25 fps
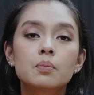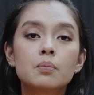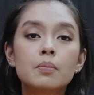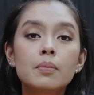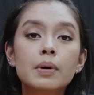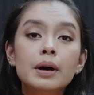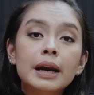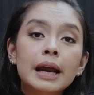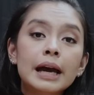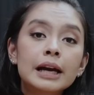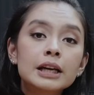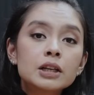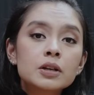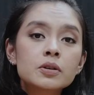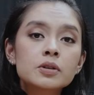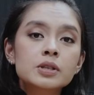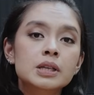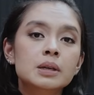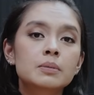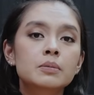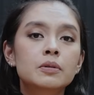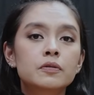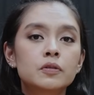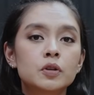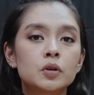But I know
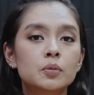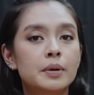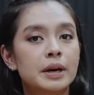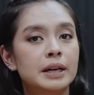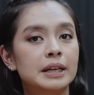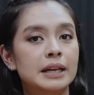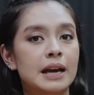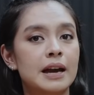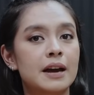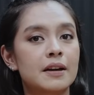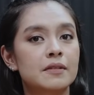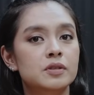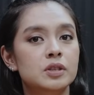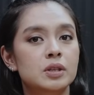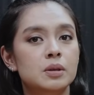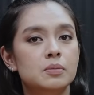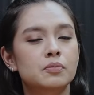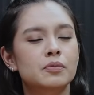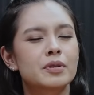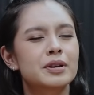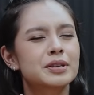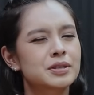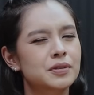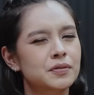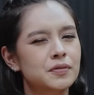some of you might have some
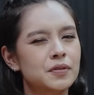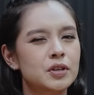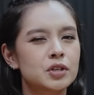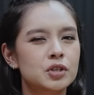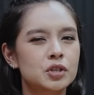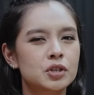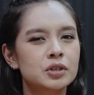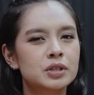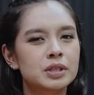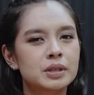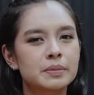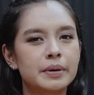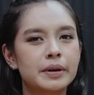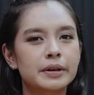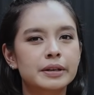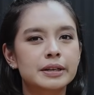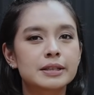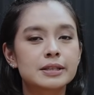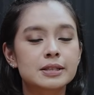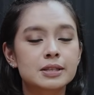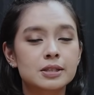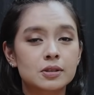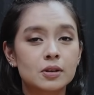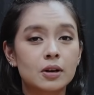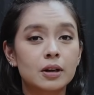reservations about
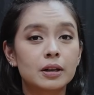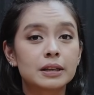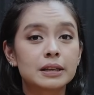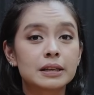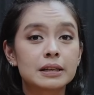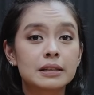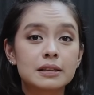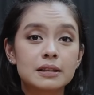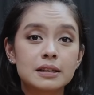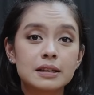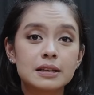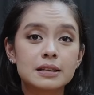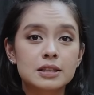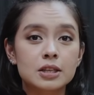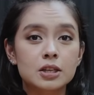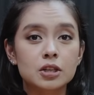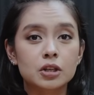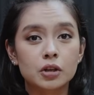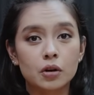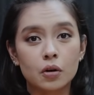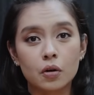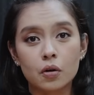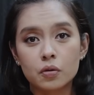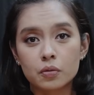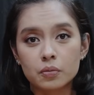installing these in
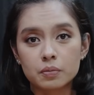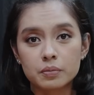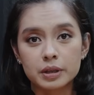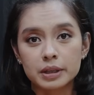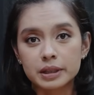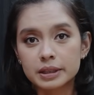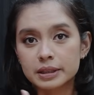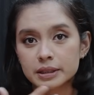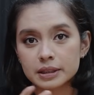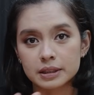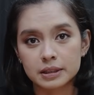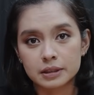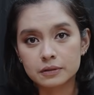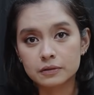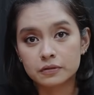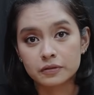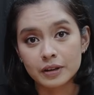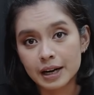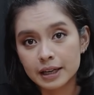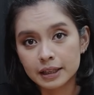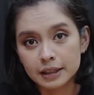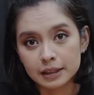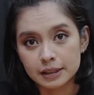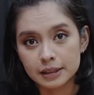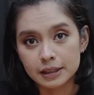your home because,
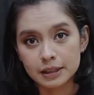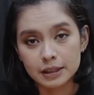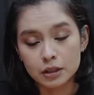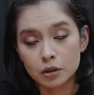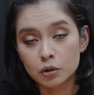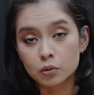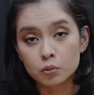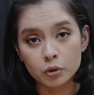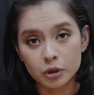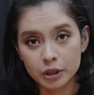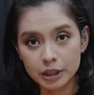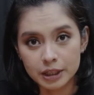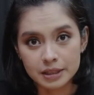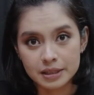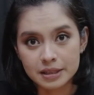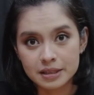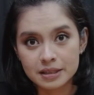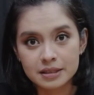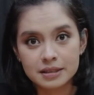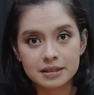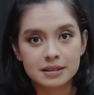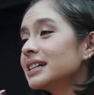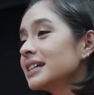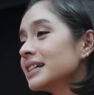frankly, who wouldn't?